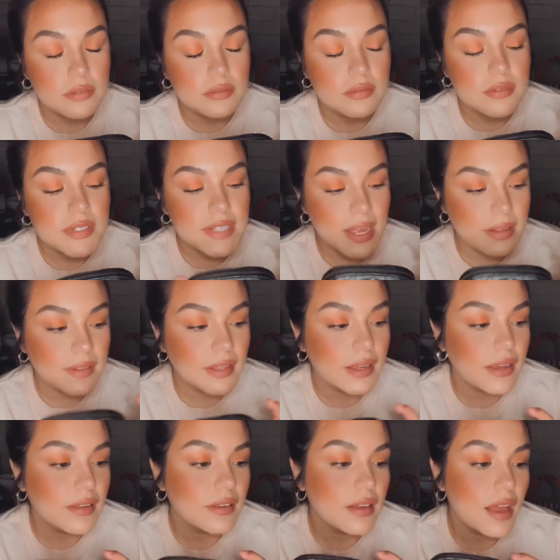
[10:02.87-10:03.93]

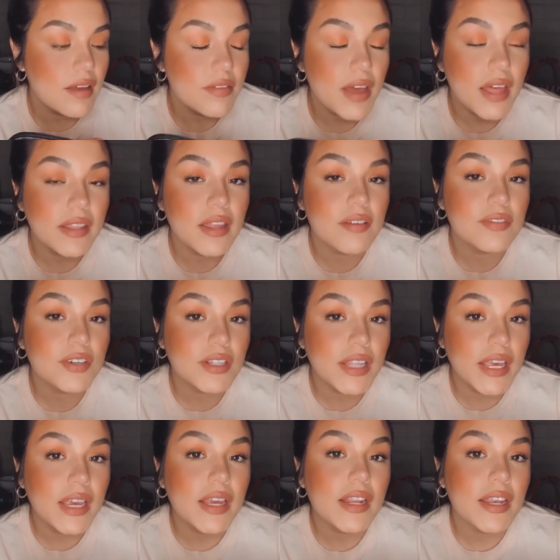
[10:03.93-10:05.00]
sadly. I've had that for
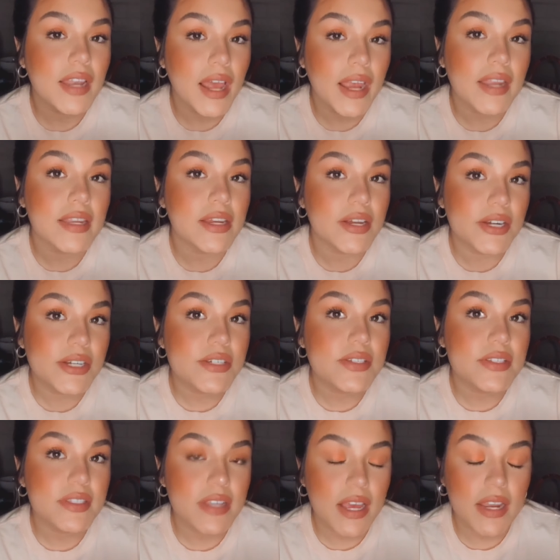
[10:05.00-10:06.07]
like 9
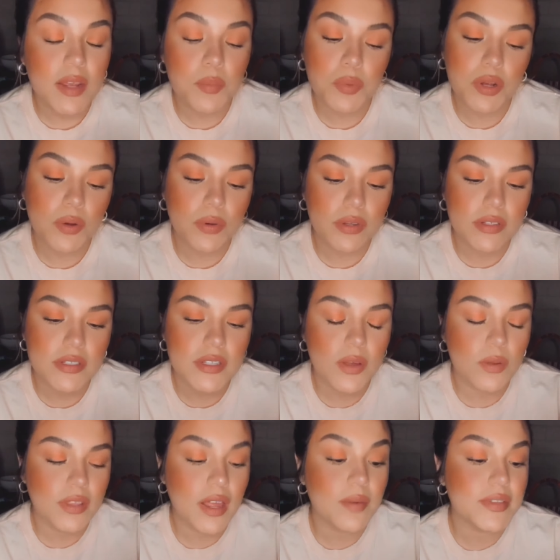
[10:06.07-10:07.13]
years and it broke,
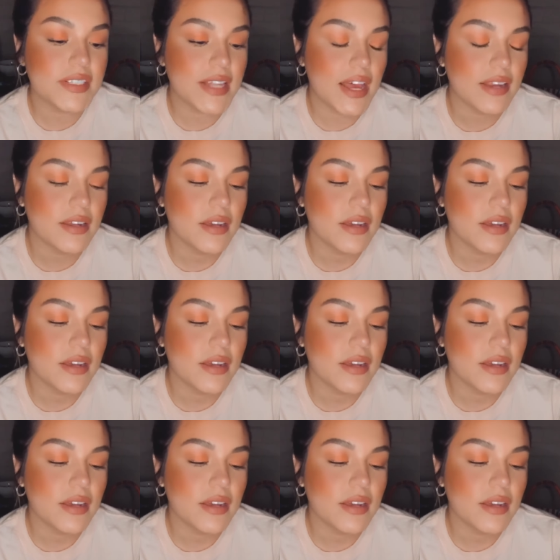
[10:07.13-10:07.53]
so that was sad.